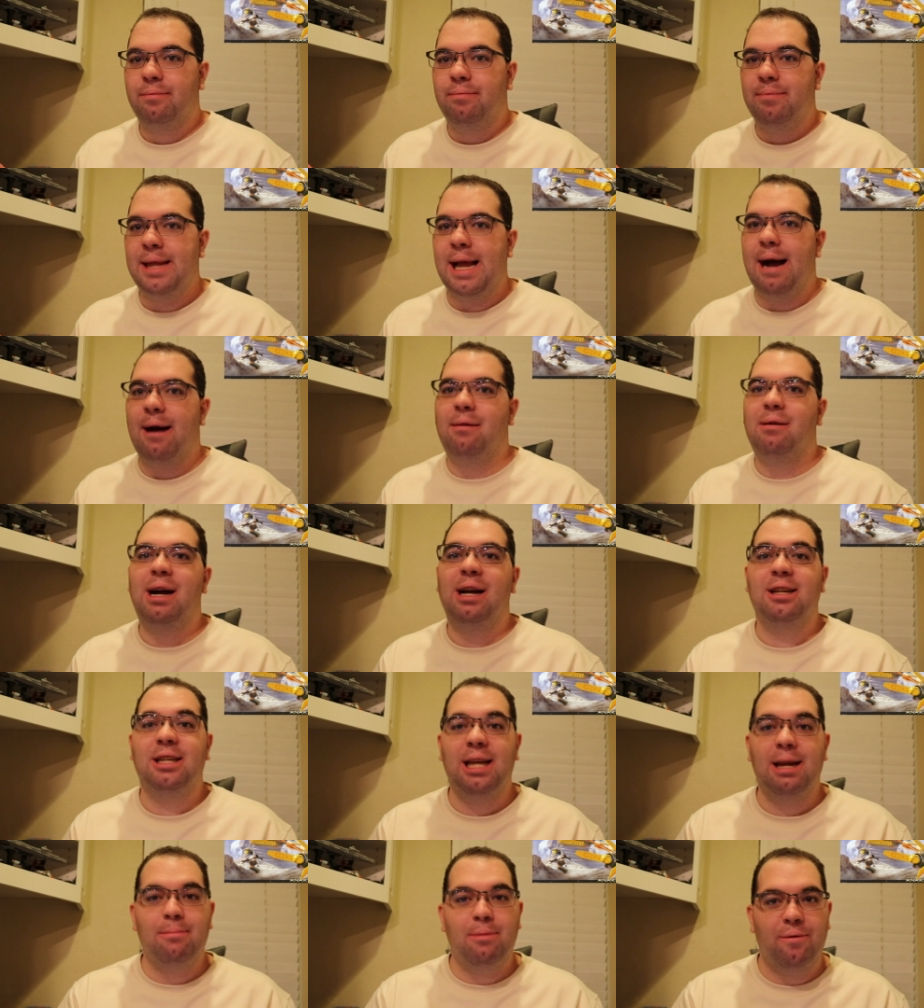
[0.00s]
Now, I
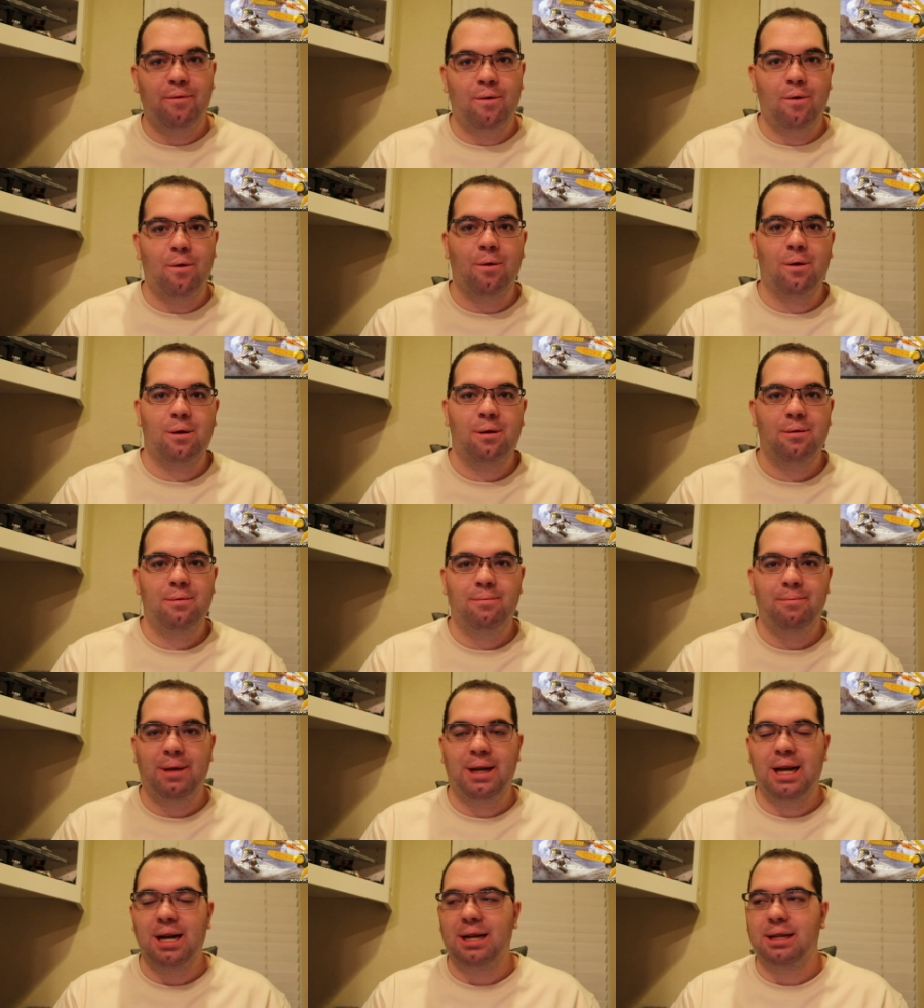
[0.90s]
say before
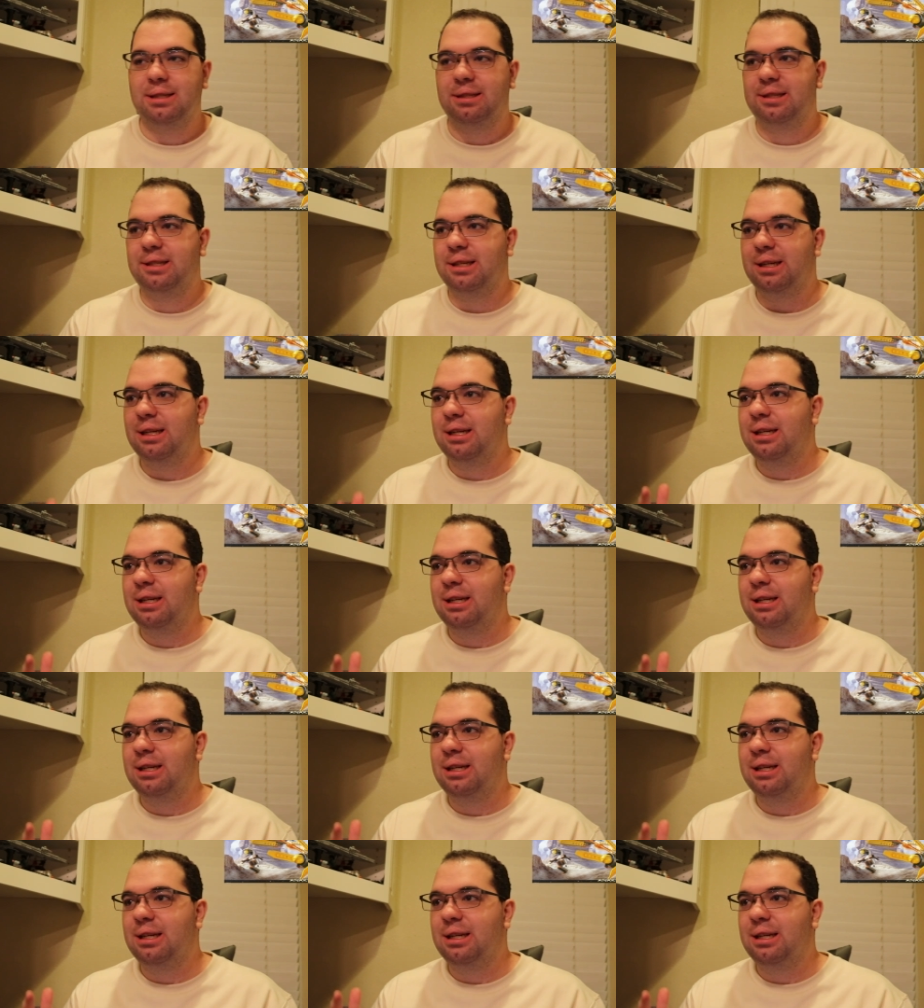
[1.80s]
because